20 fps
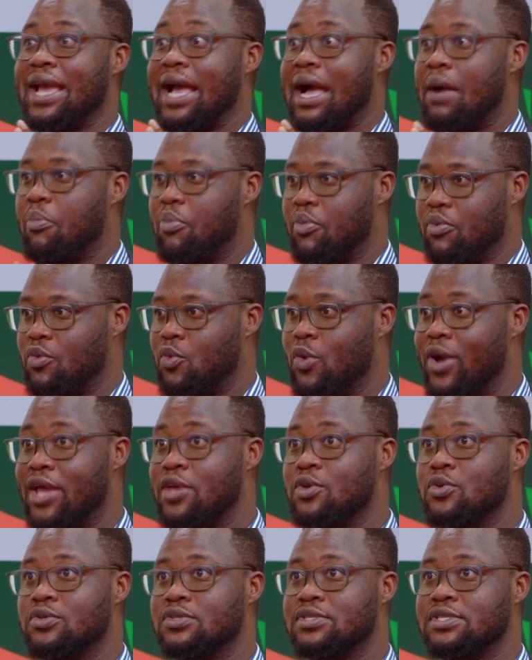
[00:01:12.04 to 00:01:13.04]
up, where
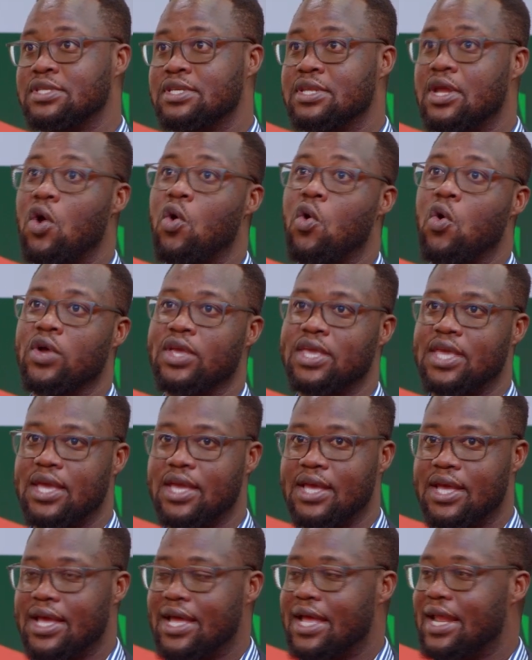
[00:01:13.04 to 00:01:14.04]
you see, oh, okay,
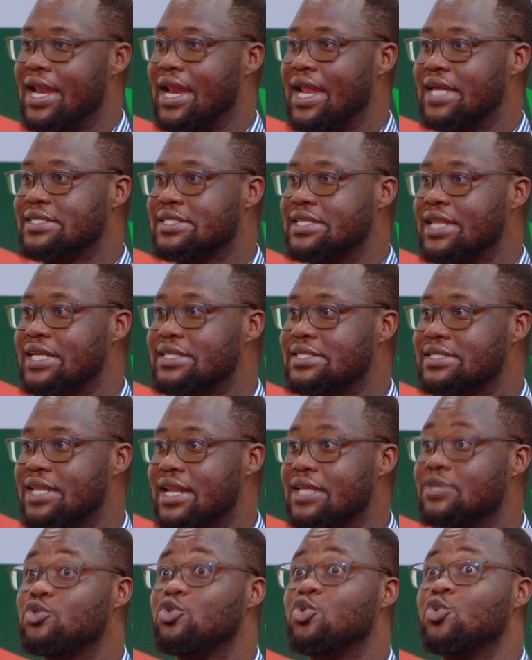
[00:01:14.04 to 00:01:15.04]
let's
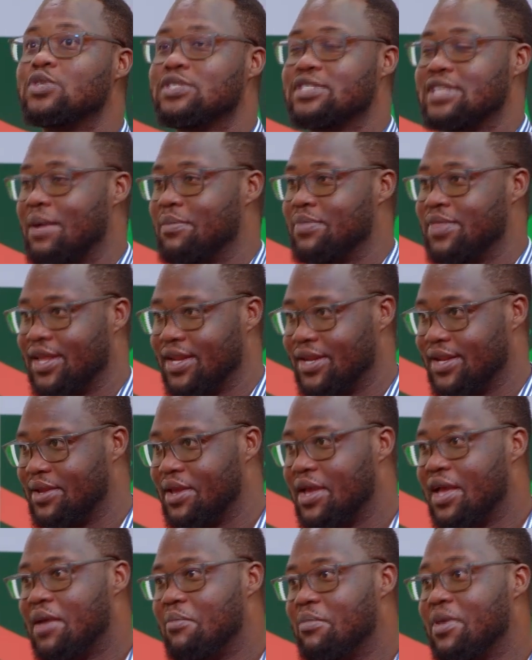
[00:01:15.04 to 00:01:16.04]
do something.
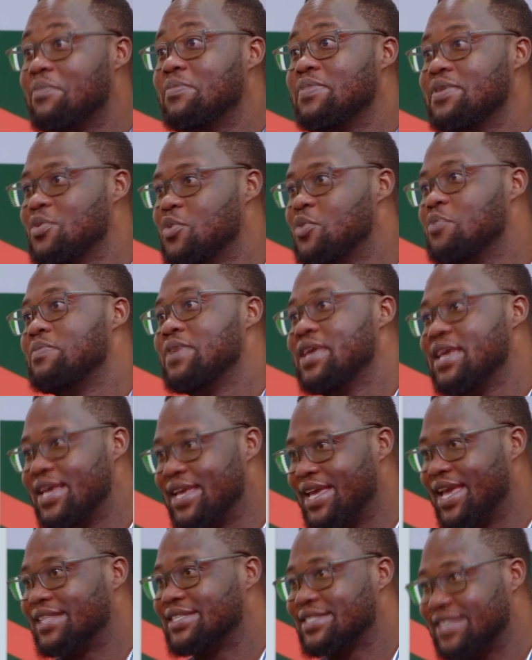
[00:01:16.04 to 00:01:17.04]
Yeah. Maybe we may
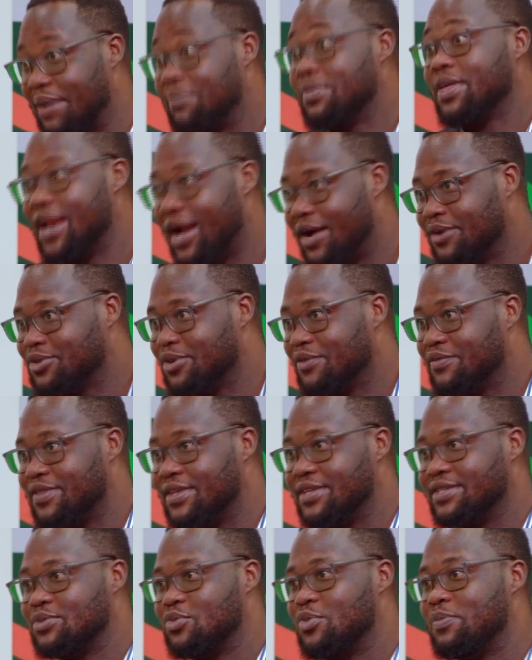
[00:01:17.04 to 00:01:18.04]
get something out of
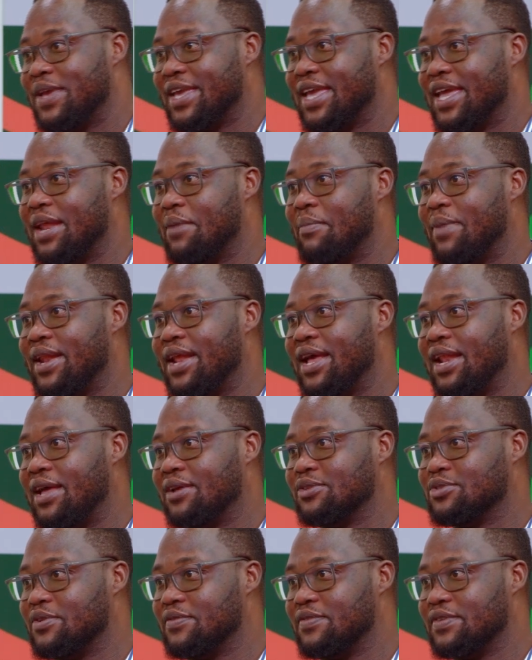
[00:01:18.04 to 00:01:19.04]
this. We may get a medal
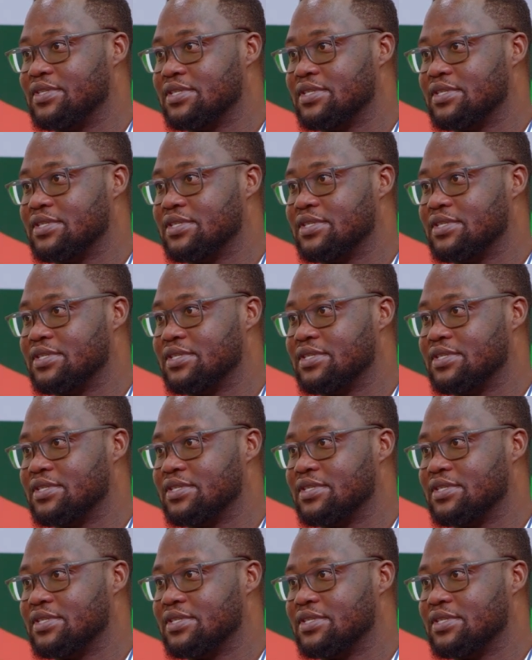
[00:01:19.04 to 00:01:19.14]
out of it.